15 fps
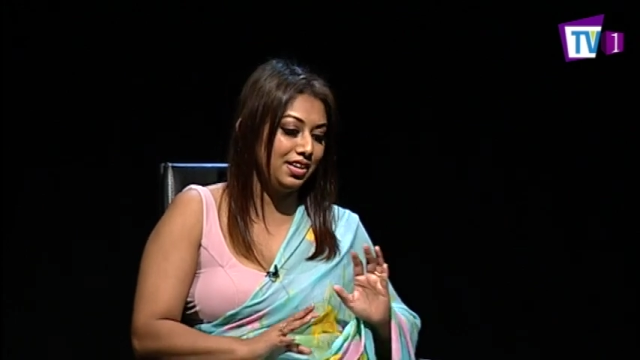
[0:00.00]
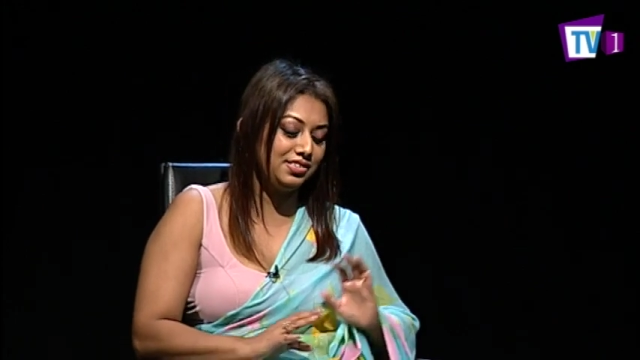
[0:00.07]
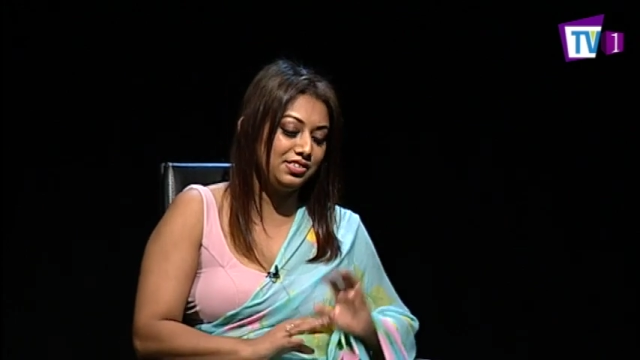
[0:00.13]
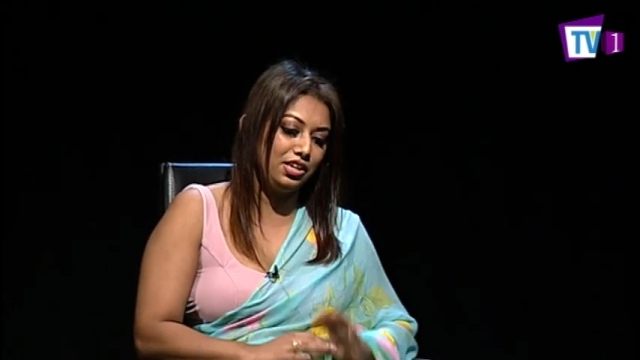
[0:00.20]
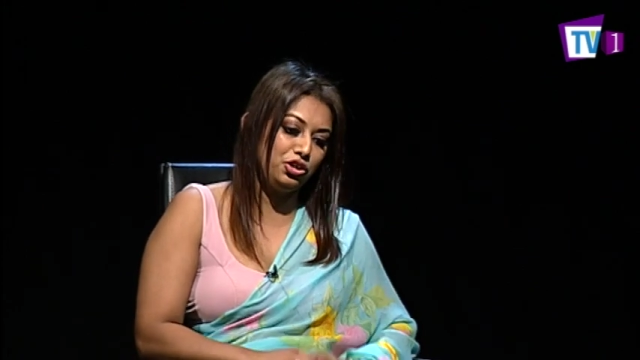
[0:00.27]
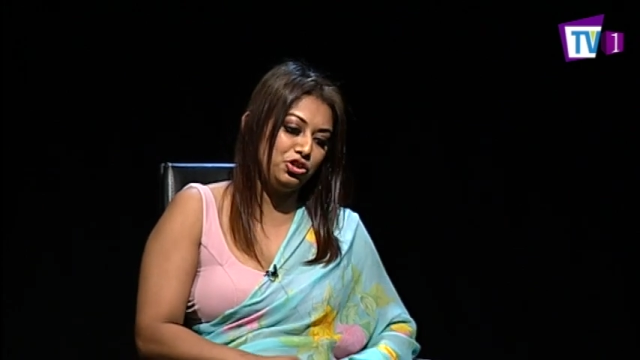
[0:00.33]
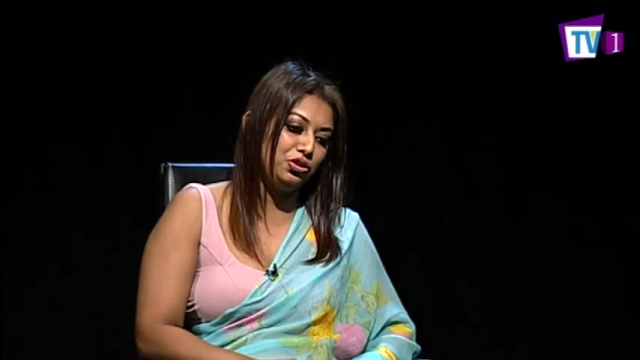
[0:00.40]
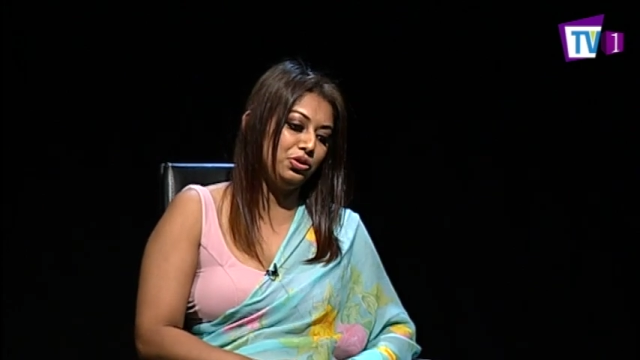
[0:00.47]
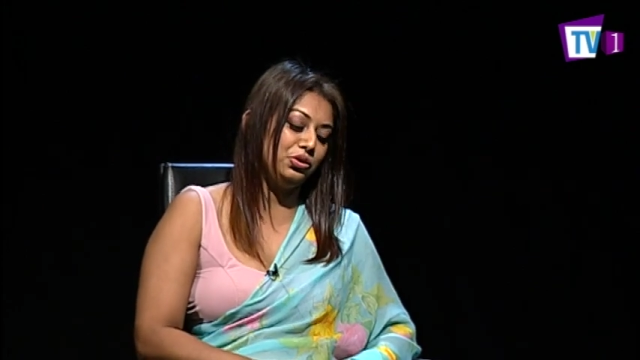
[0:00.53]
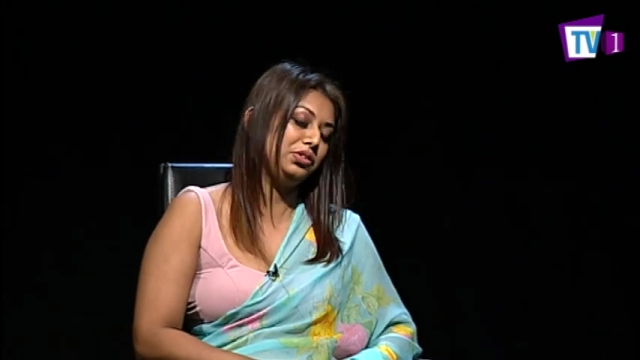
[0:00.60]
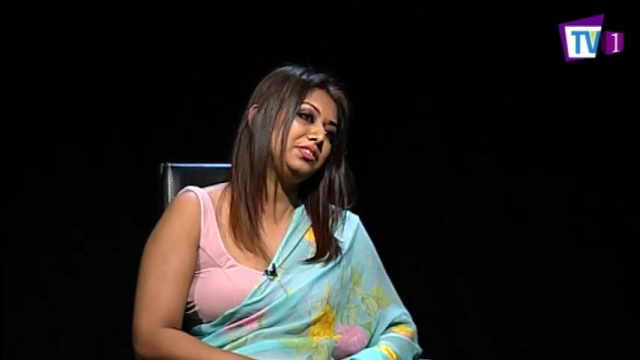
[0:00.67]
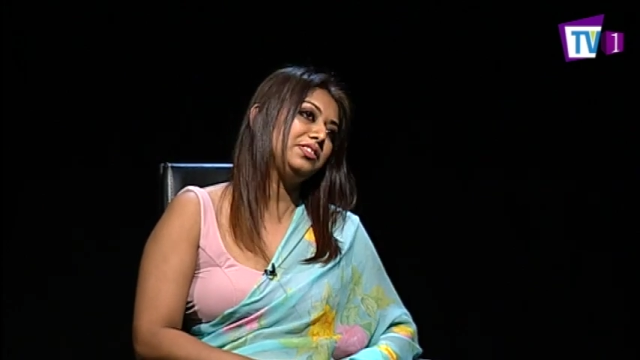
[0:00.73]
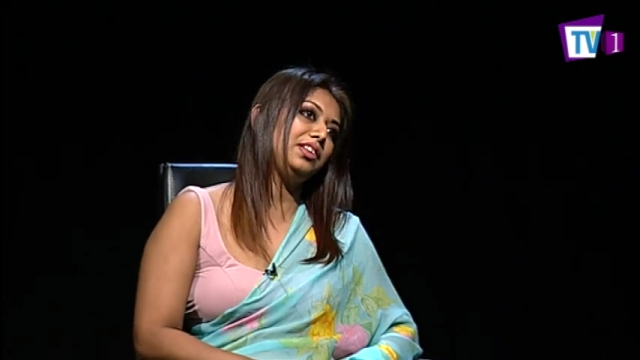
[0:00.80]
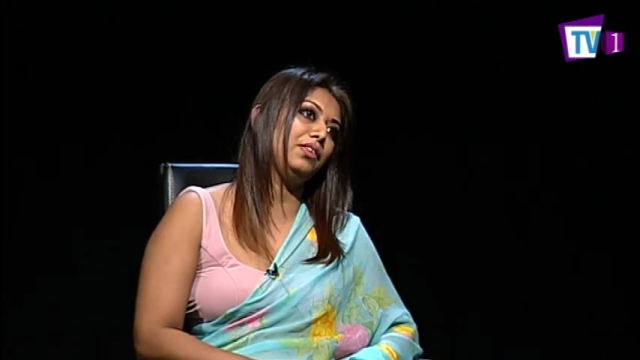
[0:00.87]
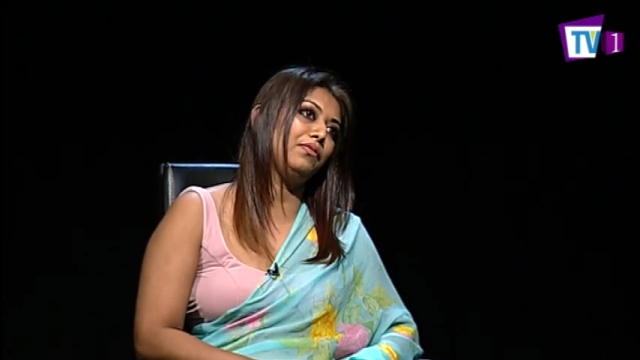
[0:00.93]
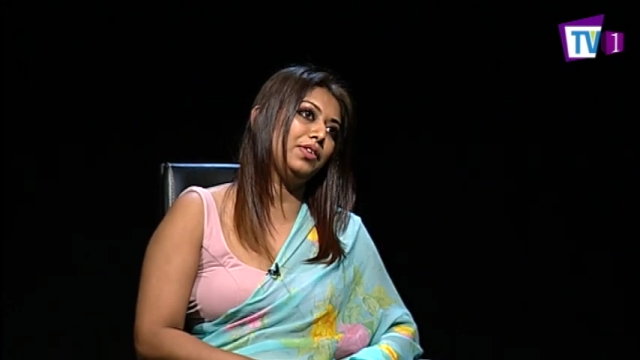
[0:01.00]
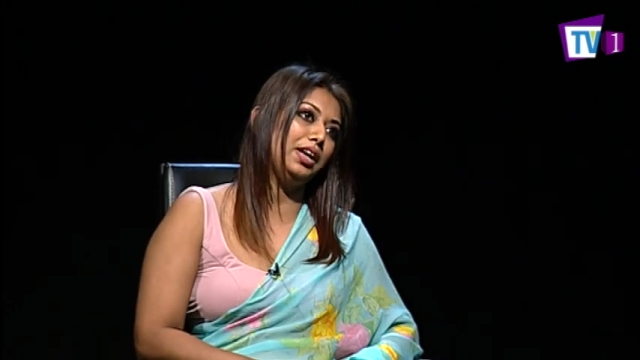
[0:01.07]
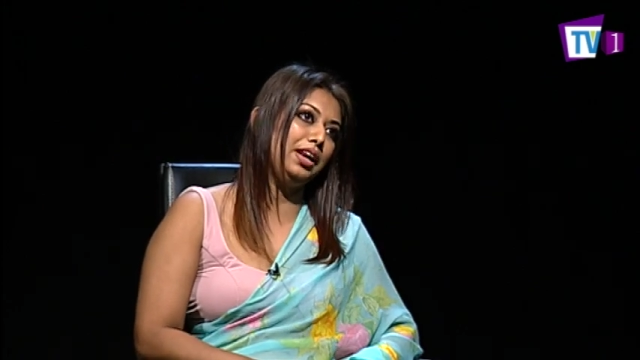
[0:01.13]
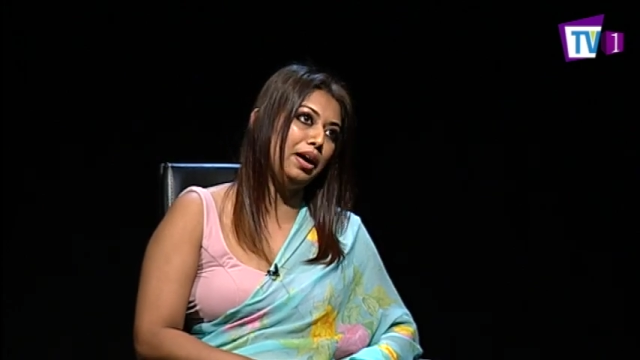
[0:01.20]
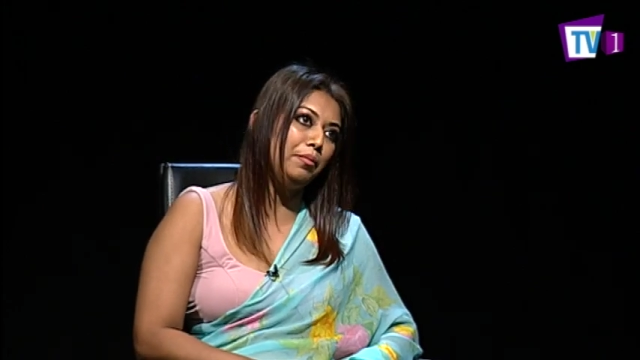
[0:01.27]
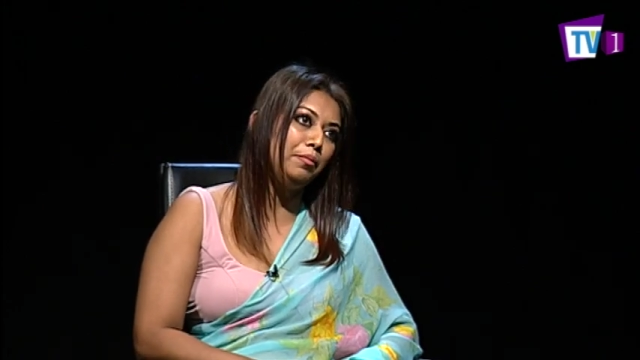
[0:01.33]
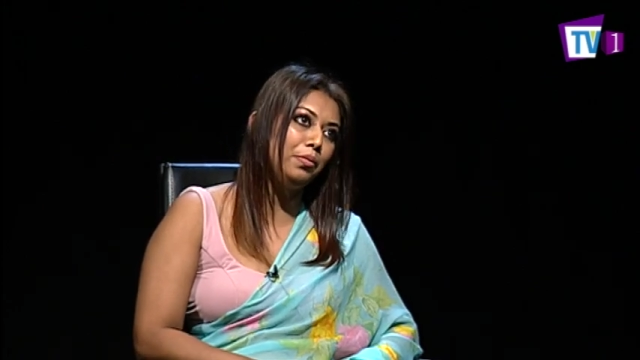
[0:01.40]
extension to the city of
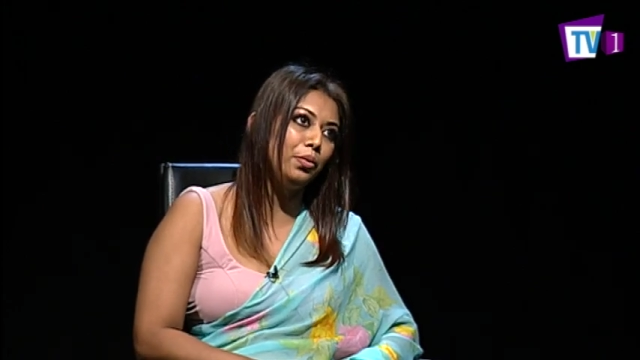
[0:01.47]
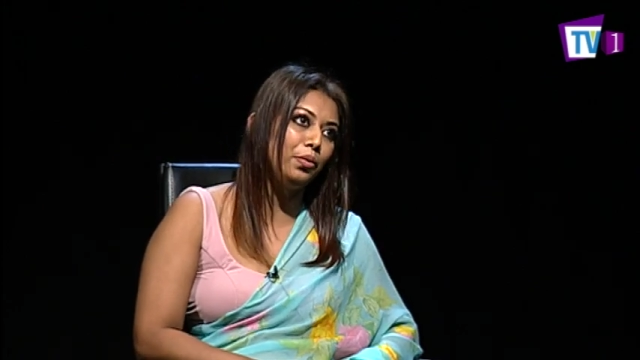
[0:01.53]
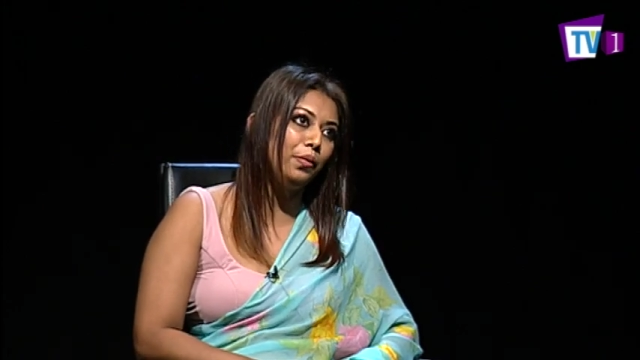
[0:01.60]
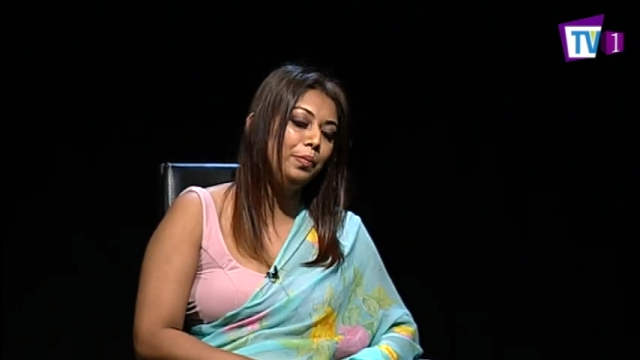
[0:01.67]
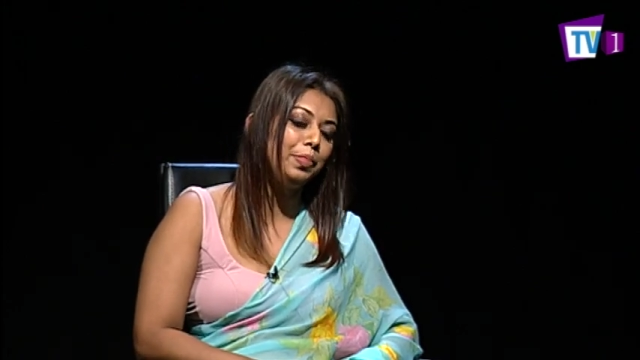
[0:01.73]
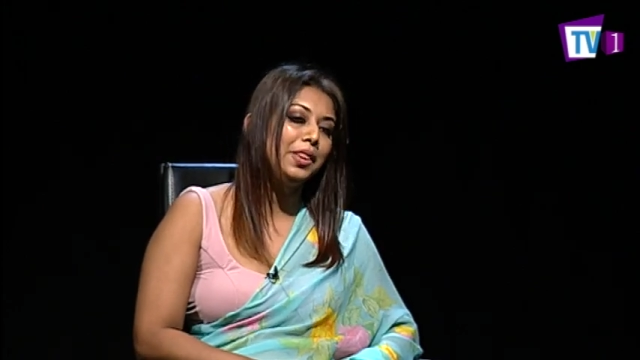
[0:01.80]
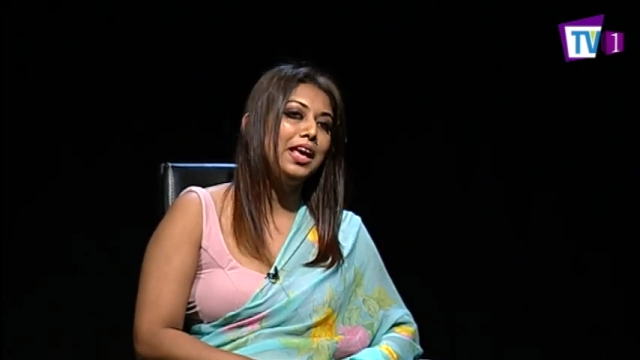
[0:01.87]
Colombo